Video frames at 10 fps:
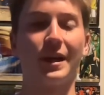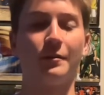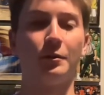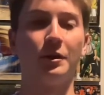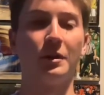
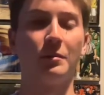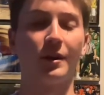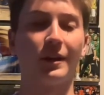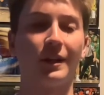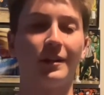Notre Dame
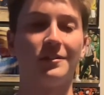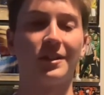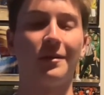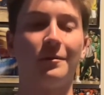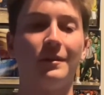thought they had a
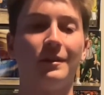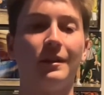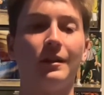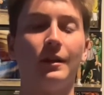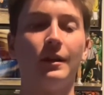shot with
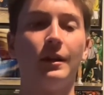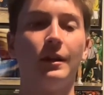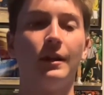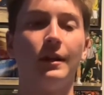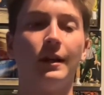and
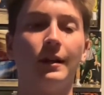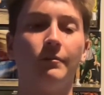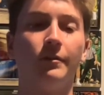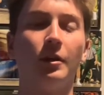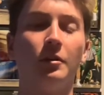
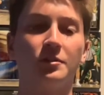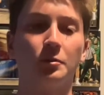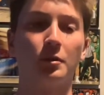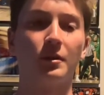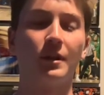fell
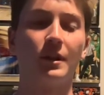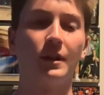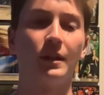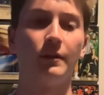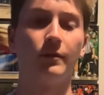short,
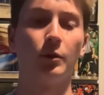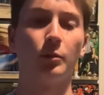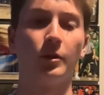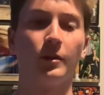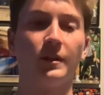even though
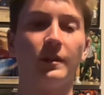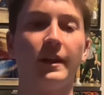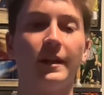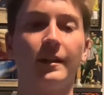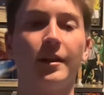Booker did
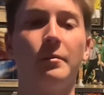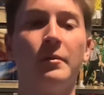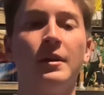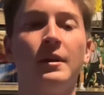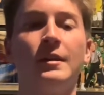like them.
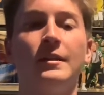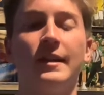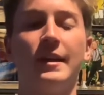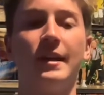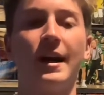
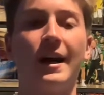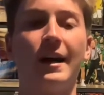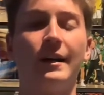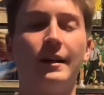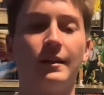Zayden
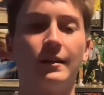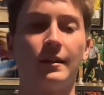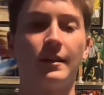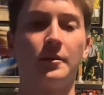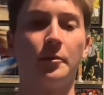High,
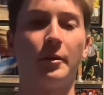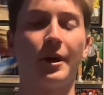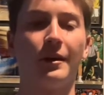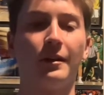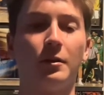they seem to be
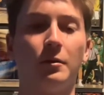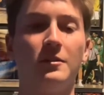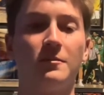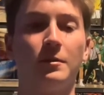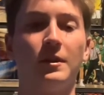out of the
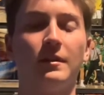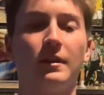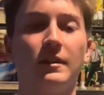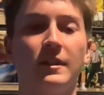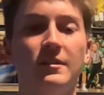equation with,
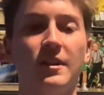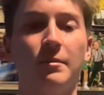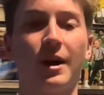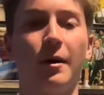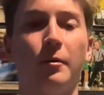and TJ
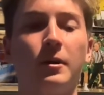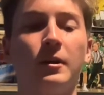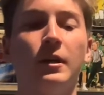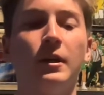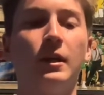Power,
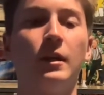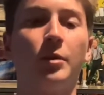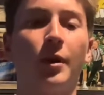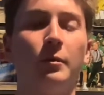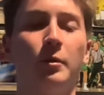
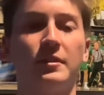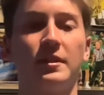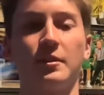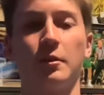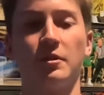probably the most
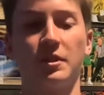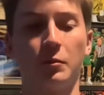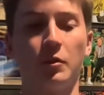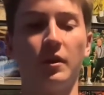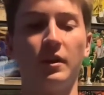discouraging
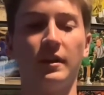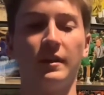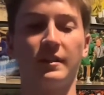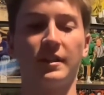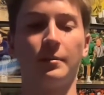one,
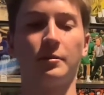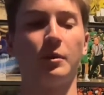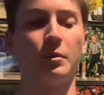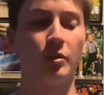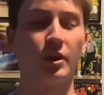is a top
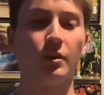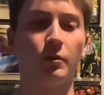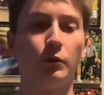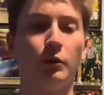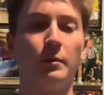20 player who
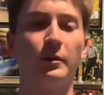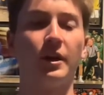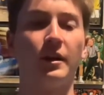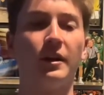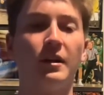Notre Dame
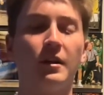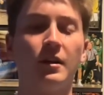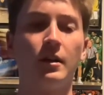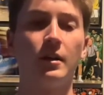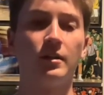got on
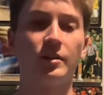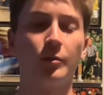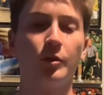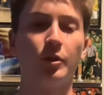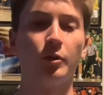
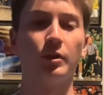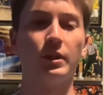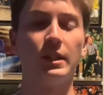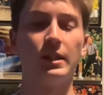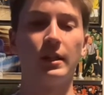somewhat
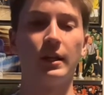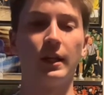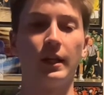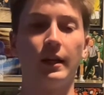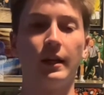early,
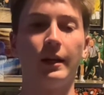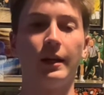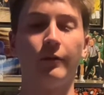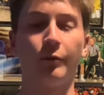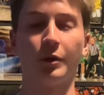and
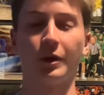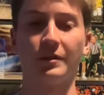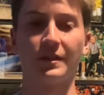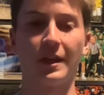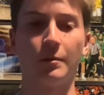everyone
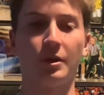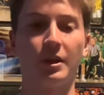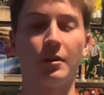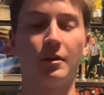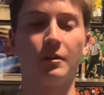else came
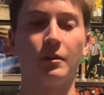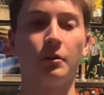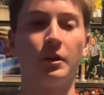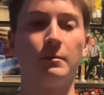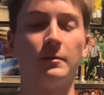later. Notre
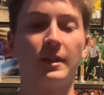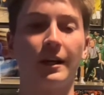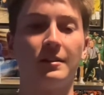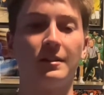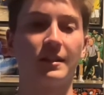Dame kind
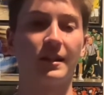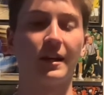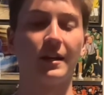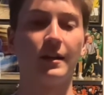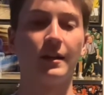of just
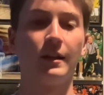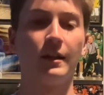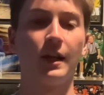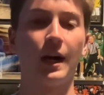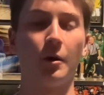got
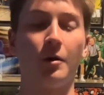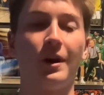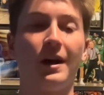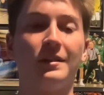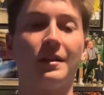
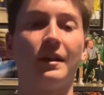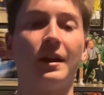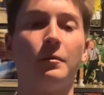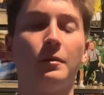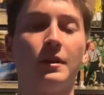outclassed on
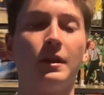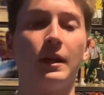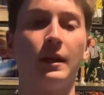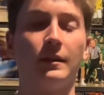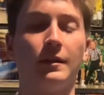that one
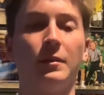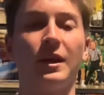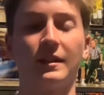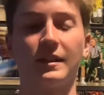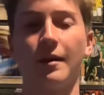and didn't
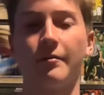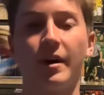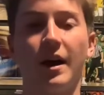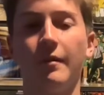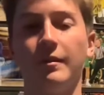make the top 5.